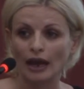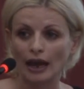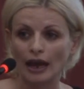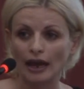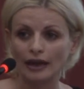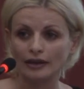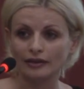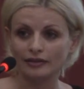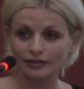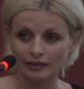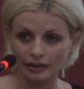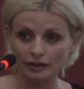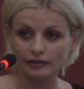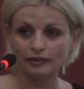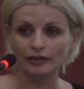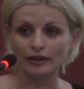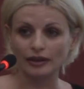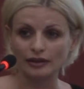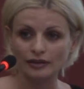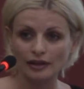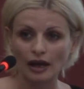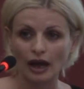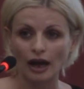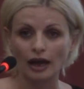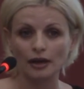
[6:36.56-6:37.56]
And since
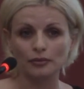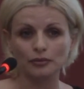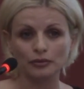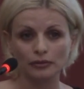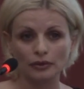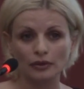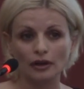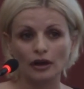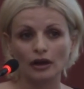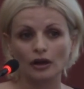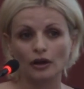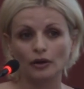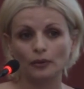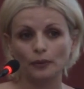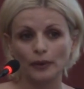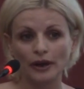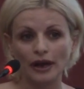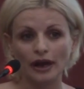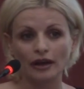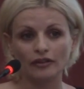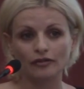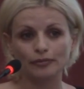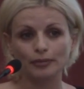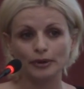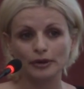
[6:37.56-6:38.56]
that time, we
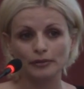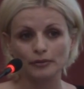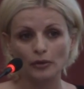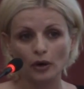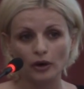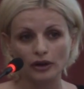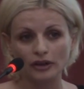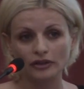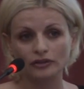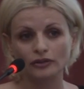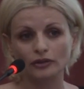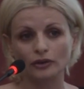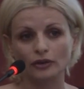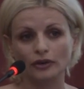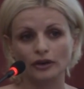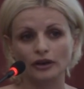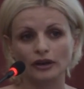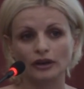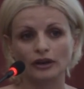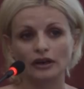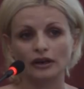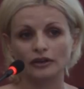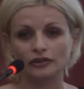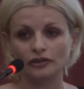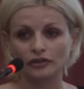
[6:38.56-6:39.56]
have been
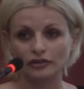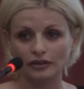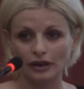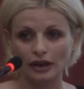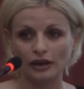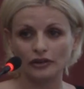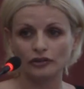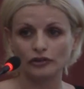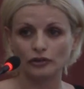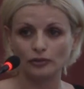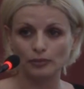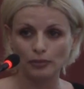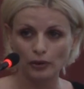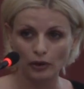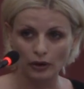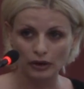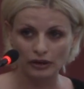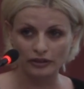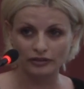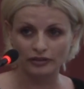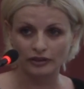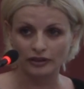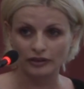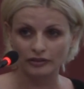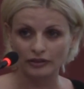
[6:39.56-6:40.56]
monitoring legislation,
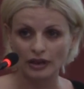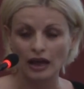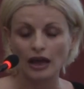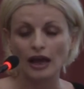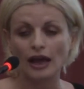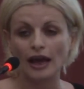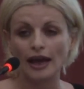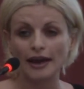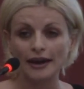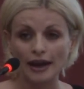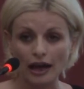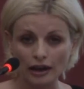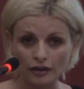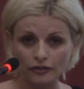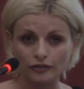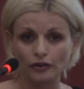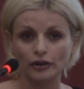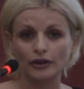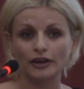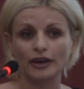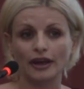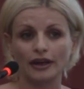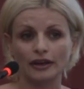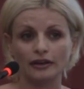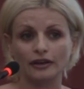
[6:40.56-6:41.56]
policies, and
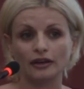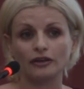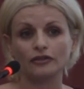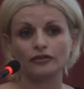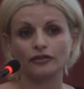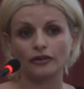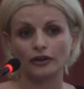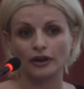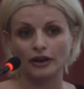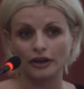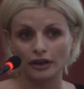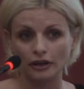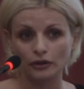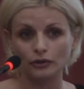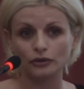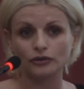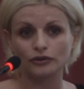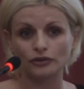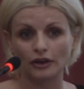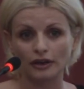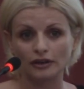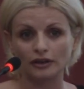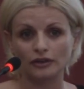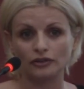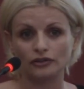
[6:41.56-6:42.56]
advocating for an EU
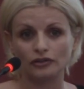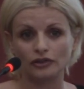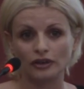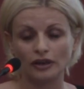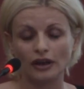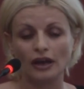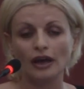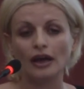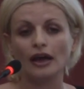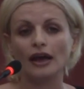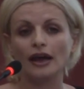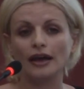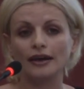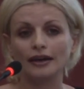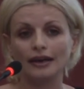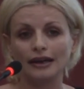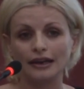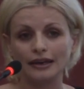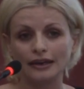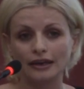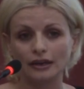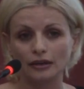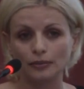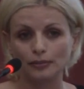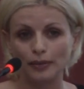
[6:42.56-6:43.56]
strategy and a
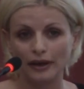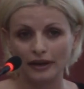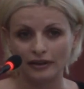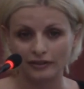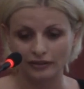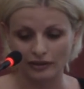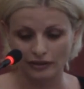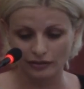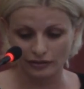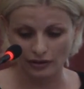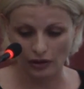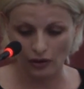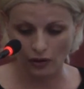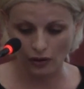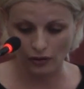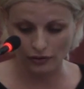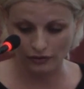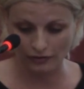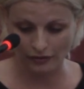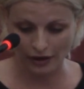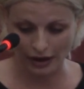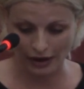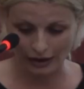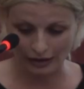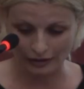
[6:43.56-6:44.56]
legal basis
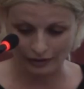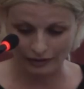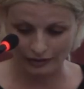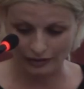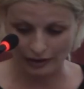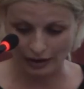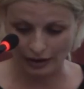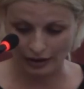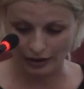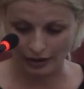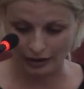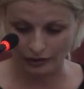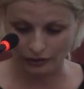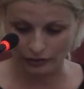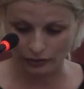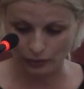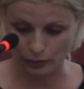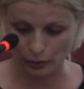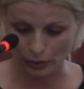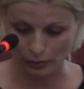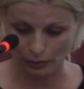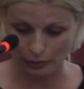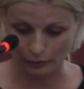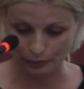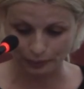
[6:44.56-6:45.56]
on violence
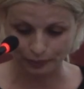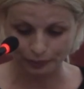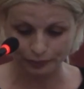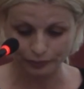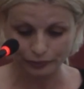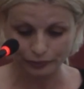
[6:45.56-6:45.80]
against women.